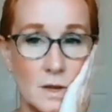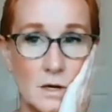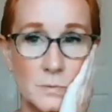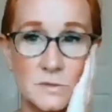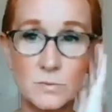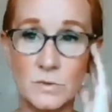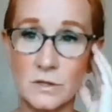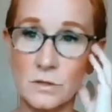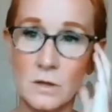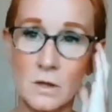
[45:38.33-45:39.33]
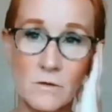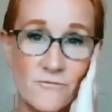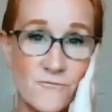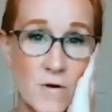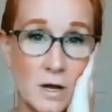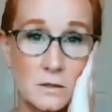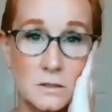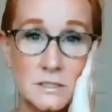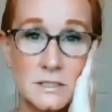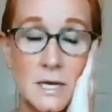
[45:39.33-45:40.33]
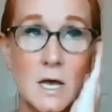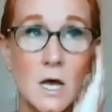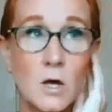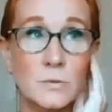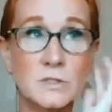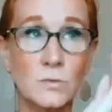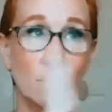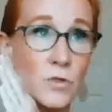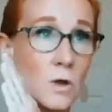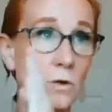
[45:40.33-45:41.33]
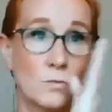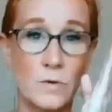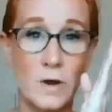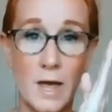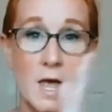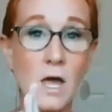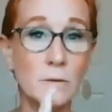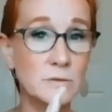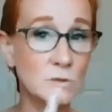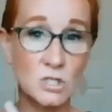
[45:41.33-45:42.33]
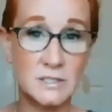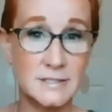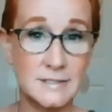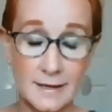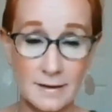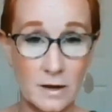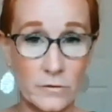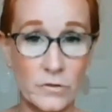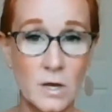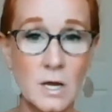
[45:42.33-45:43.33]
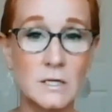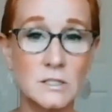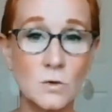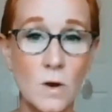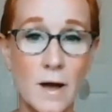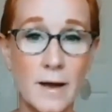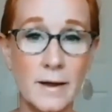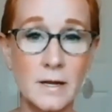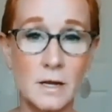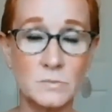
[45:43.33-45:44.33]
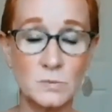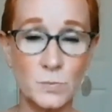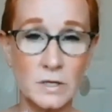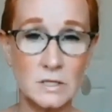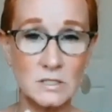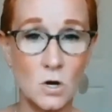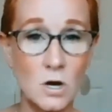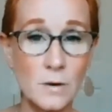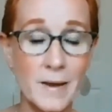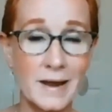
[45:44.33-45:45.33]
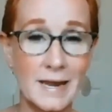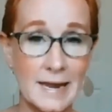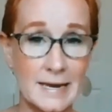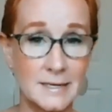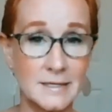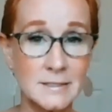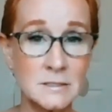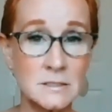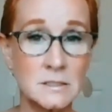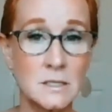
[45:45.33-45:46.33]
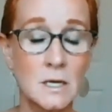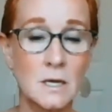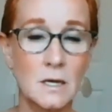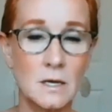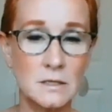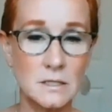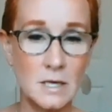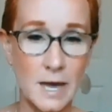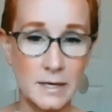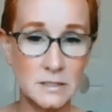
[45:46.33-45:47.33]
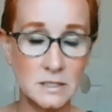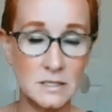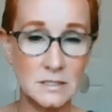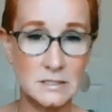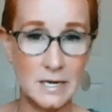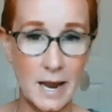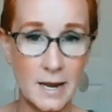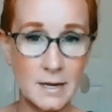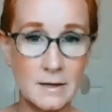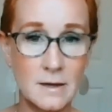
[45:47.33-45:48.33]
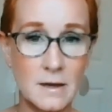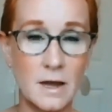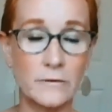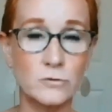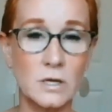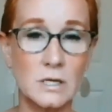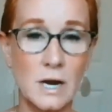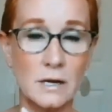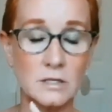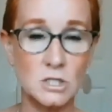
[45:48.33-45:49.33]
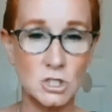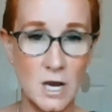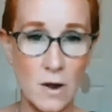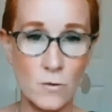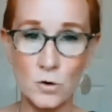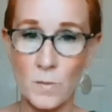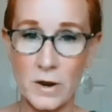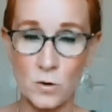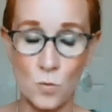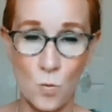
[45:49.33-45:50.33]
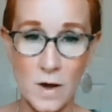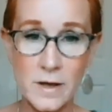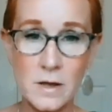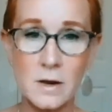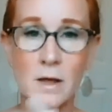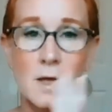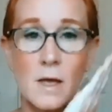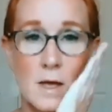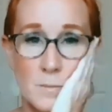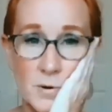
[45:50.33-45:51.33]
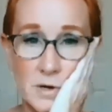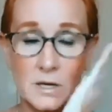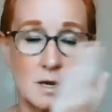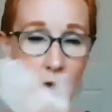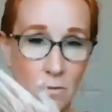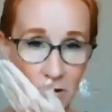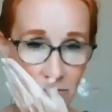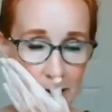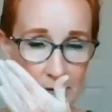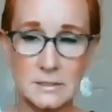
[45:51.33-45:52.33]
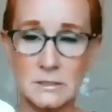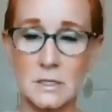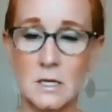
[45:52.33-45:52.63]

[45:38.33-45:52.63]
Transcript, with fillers: helps with freckles, helps with helps with just skin health. So I am spraying this on my hands at the end of the day after I get out of the shower, no matter what, I'm putting it on my face.